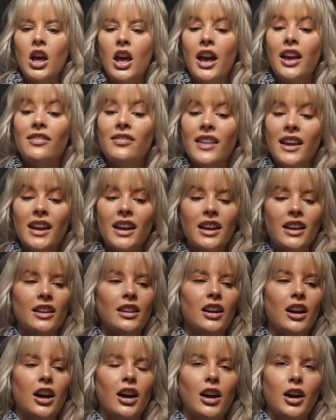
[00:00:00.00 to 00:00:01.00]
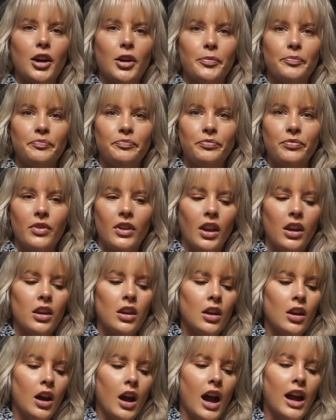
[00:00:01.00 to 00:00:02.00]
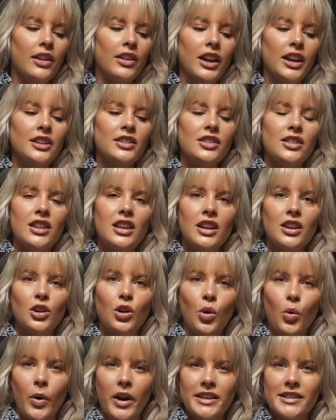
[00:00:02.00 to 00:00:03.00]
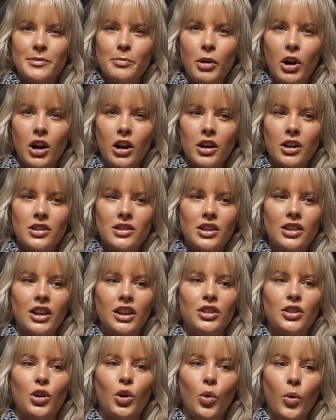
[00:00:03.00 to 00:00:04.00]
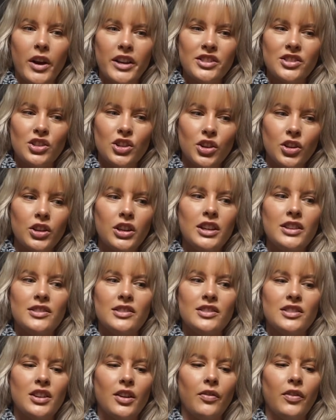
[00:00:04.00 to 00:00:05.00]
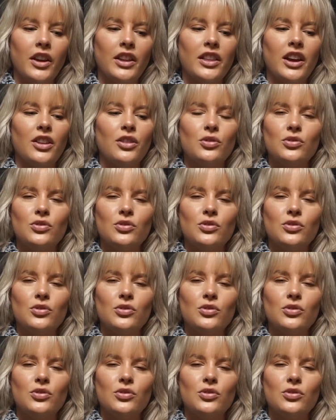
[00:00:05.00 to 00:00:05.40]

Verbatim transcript: And then um, I liked the Quest bars and like the Quest cookies and stuff like that.